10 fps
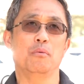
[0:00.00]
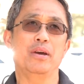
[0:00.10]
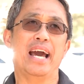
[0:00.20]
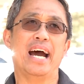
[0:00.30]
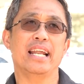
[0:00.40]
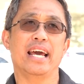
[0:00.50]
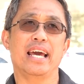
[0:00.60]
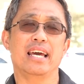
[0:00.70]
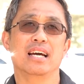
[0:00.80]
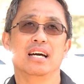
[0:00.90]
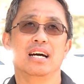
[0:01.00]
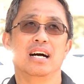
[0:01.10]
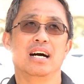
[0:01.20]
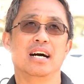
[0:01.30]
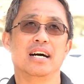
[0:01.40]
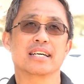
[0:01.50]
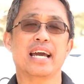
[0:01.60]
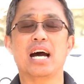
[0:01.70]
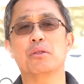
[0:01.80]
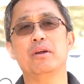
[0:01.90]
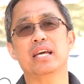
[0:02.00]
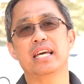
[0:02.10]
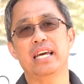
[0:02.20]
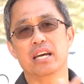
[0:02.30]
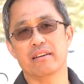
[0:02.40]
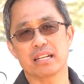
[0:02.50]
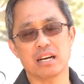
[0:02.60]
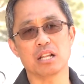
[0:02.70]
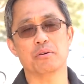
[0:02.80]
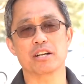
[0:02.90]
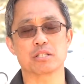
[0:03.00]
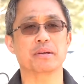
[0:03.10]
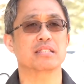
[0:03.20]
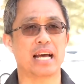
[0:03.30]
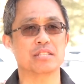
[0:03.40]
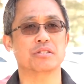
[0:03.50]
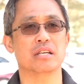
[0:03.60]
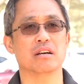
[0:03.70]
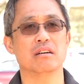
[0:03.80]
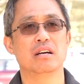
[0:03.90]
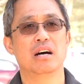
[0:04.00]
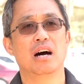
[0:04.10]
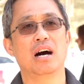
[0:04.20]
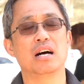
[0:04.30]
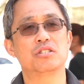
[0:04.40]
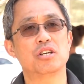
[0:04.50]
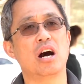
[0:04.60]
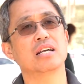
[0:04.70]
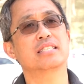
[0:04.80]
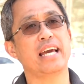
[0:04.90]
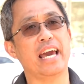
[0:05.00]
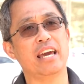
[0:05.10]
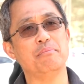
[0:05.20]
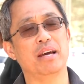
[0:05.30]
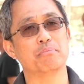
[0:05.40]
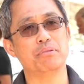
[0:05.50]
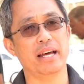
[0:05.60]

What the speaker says: we had a gathering here in Colorado Springs last year. John came and